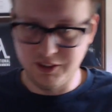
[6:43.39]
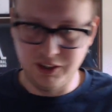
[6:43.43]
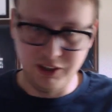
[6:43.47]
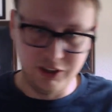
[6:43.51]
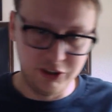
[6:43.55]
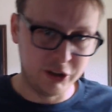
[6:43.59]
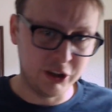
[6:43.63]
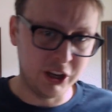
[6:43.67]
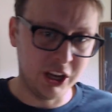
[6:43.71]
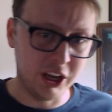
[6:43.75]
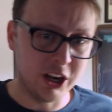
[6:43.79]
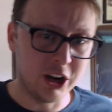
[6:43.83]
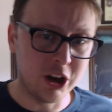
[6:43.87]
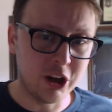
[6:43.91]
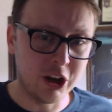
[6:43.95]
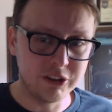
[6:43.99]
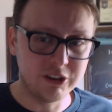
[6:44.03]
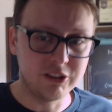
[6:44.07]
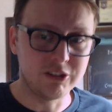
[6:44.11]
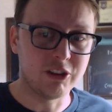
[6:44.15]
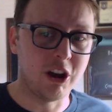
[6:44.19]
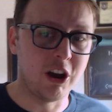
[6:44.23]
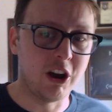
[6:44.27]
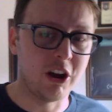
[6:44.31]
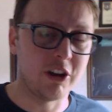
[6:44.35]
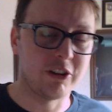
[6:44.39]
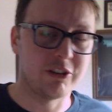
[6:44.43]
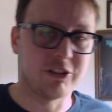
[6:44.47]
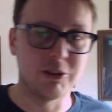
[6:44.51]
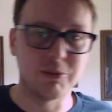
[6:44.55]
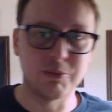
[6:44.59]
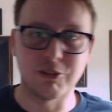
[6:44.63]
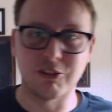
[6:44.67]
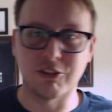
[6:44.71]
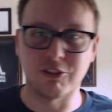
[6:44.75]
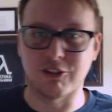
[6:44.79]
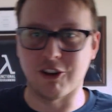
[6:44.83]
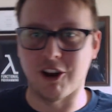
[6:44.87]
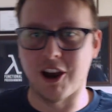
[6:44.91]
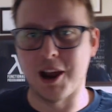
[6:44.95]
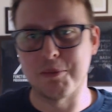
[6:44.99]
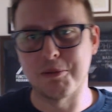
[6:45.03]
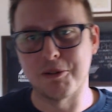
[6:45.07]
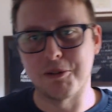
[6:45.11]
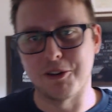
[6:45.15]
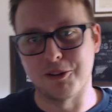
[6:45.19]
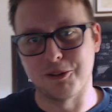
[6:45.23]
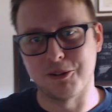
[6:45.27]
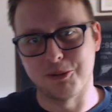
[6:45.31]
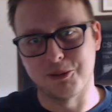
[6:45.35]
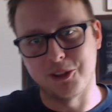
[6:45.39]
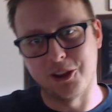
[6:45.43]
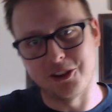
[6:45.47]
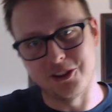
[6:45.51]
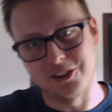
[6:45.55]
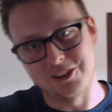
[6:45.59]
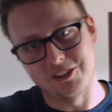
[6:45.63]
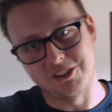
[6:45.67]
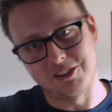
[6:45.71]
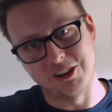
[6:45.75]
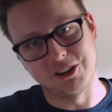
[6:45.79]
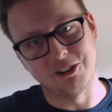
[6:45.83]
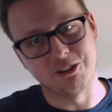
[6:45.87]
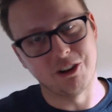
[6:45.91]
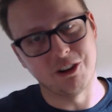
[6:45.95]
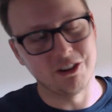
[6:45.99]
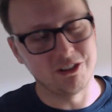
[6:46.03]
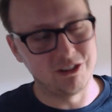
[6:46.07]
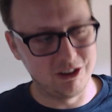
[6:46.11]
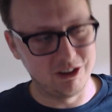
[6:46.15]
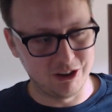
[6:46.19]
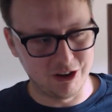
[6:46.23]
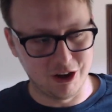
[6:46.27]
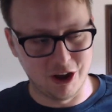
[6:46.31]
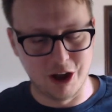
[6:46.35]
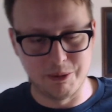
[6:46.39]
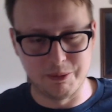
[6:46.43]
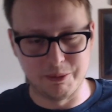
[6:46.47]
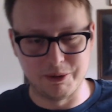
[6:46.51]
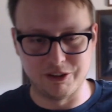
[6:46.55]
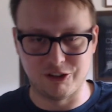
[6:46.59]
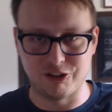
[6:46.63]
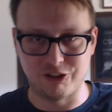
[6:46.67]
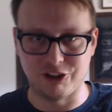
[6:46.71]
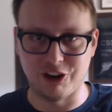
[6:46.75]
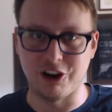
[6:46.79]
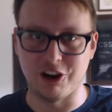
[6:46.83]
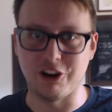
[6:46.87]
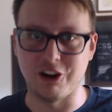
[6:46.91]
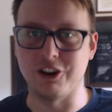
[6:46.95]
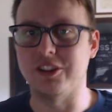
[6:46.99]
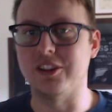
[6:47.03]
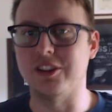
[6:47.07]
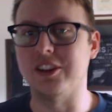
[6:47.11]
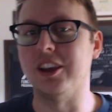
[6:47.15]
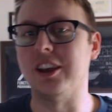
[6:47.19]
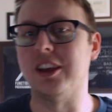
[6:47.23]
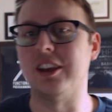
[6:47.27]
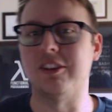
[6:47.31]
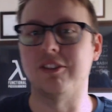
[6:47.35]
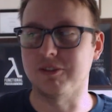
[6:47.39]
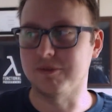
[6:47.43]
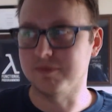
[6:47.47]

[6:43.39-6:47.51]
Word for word: look at all these awesome subscribers with all these interesting comments, sharing things,